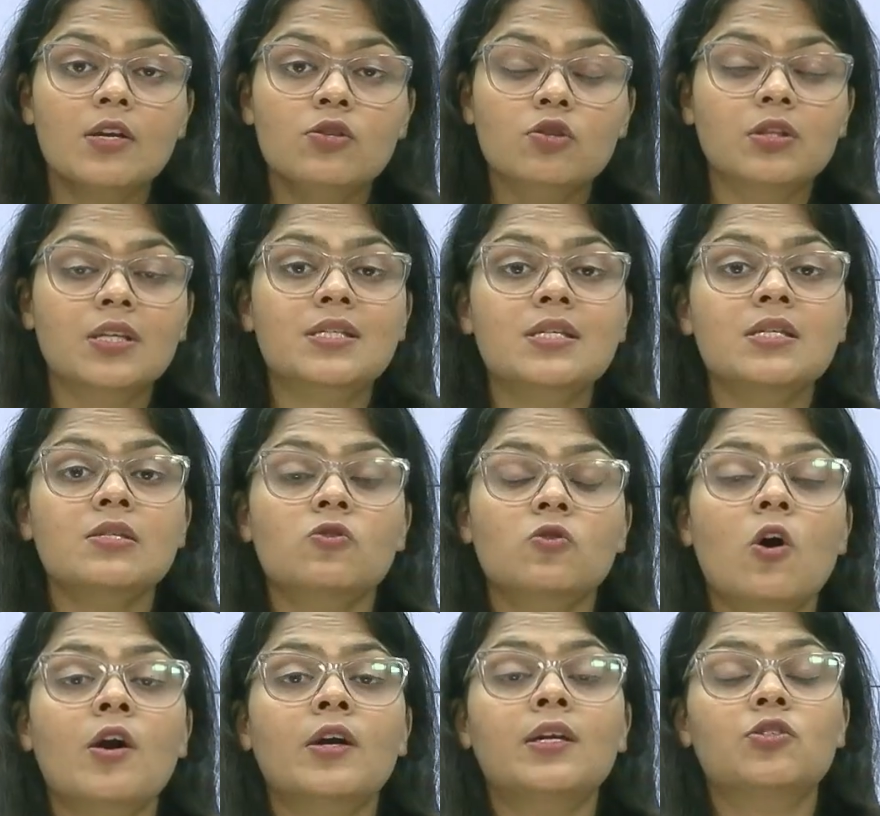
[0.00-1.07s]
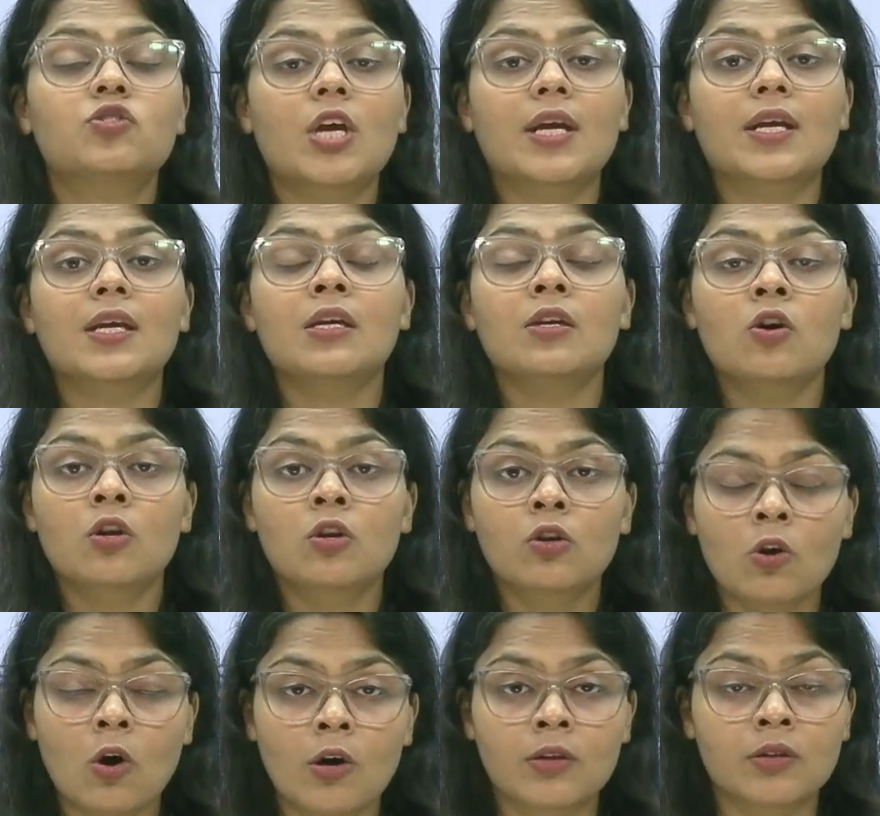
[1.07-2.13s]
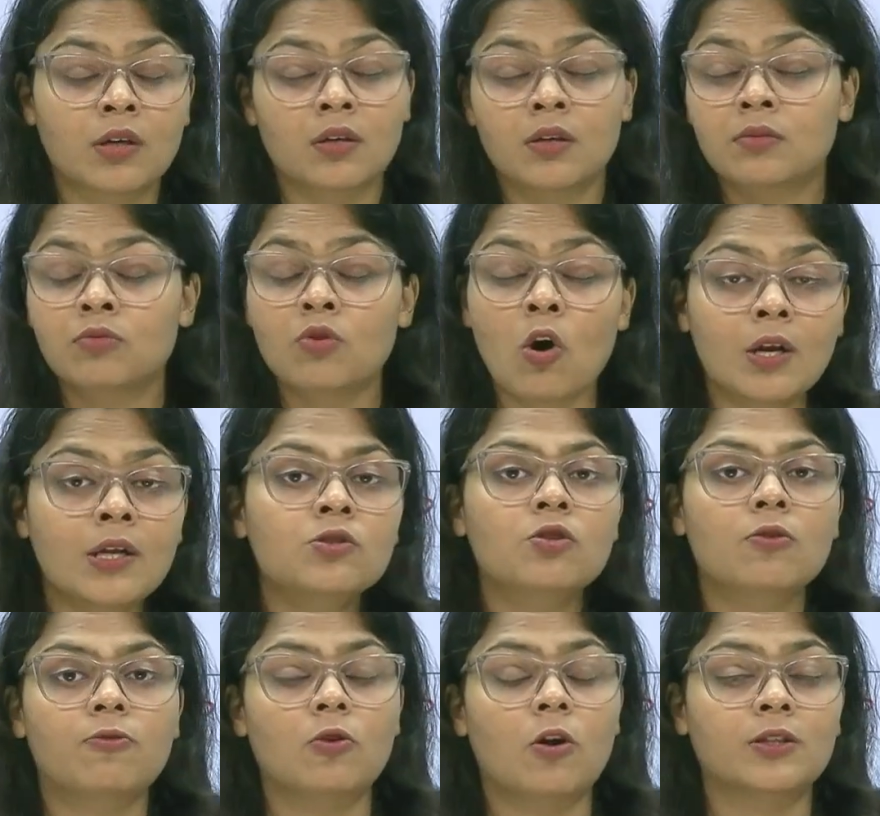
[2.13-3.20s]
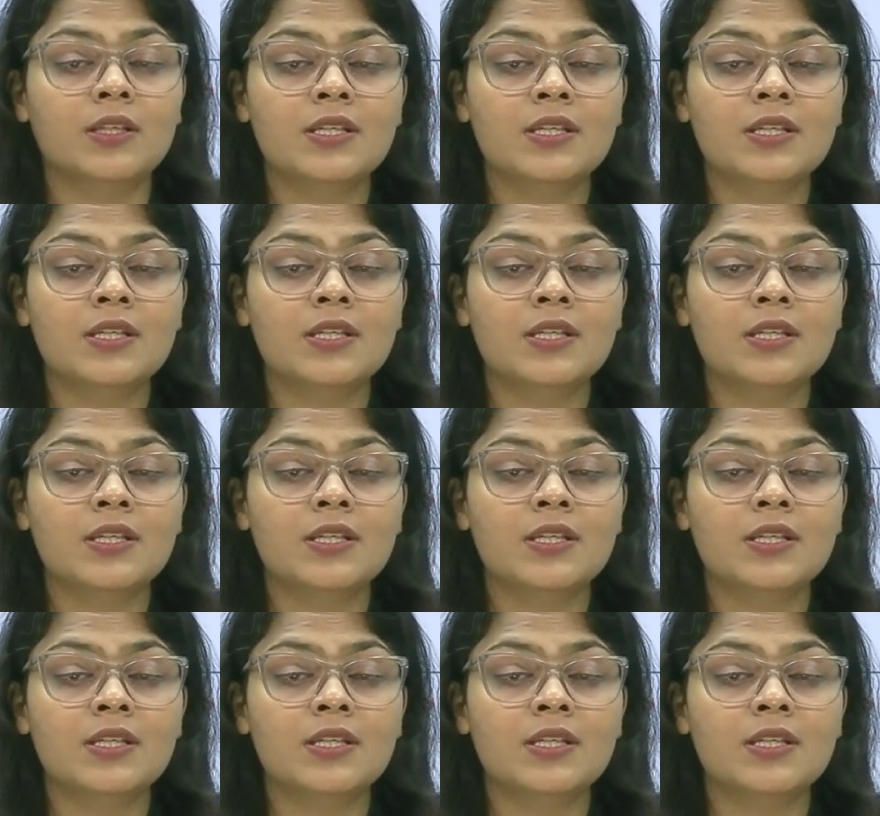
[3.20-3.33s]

So this is not checking your law knowledge of law.